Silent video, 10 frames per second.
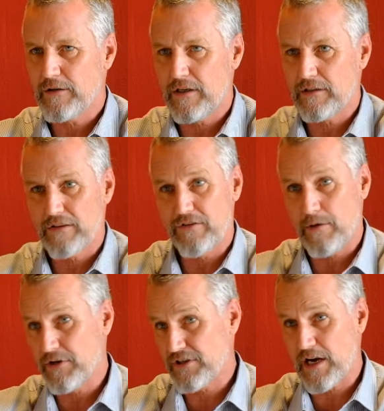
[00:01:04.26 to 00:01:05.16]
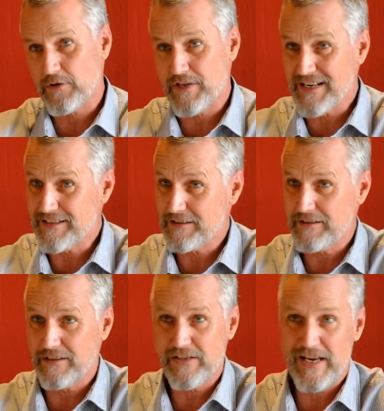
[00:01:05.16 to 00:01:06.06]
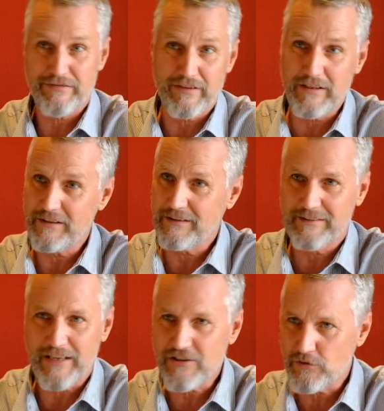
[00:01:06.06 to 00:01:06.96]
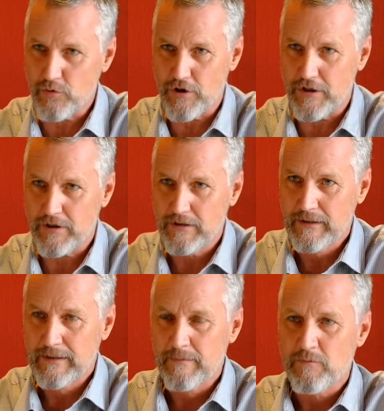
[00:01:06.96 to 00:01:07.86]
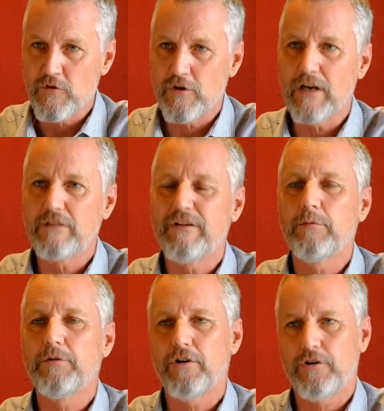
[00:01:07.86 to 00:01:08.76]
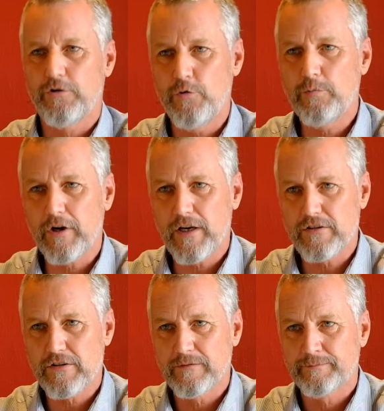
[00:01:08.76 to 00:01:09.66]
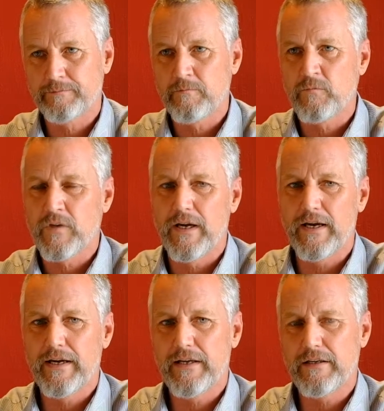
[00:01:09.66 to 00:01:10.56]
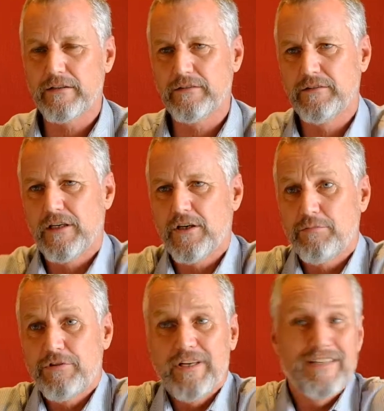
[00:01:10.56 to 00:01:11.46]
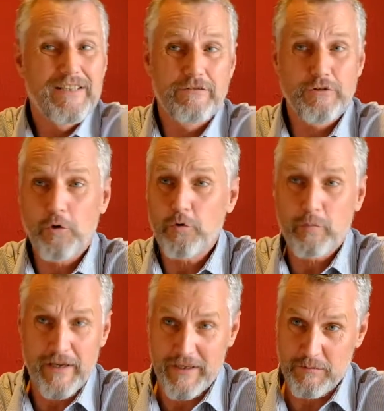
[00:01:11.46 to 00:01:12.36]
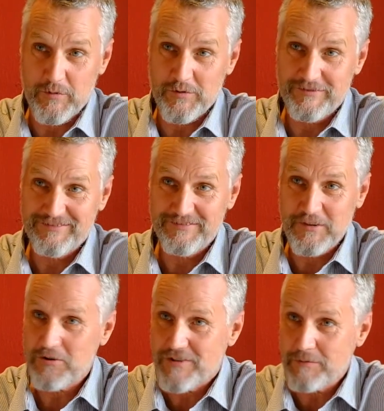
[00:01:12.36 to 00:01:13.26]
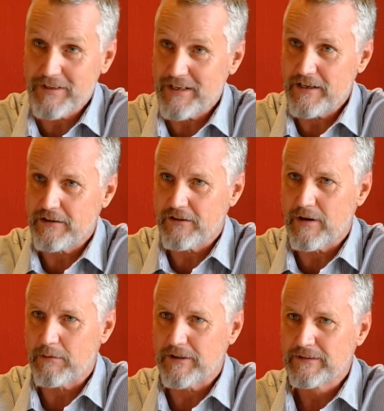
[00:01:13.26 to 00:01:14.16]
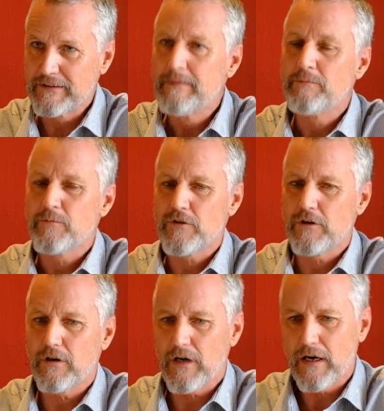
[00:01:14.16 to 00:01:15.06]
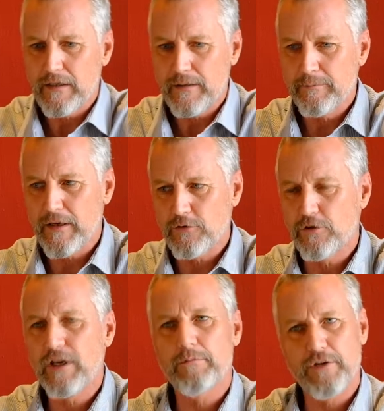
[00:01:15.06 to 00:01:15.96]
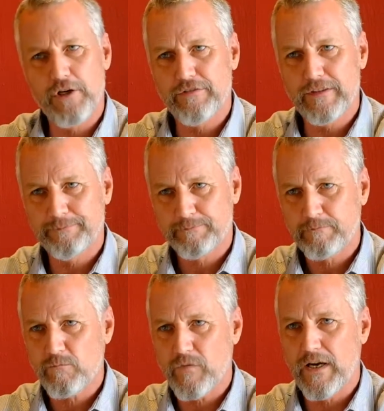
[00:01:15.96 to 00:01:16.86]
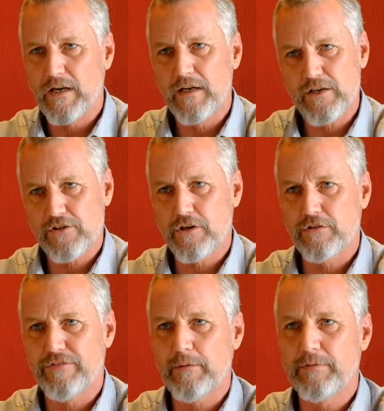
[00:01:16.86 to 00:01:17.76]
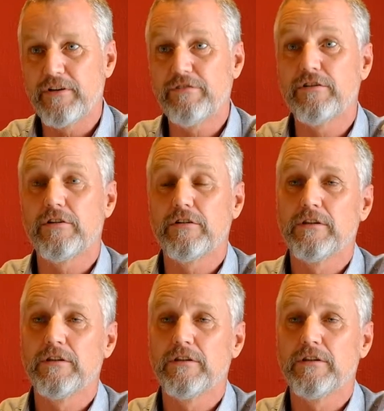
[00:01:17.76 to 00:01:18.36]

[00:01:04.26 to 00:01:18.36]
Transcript: out that rubber is outdated, it's heavy, it doesn't work. So I developed a lot of new products, and Dunlop really didn't have a role to play anymore because they're in the rubber. So I took the company over and I started developing different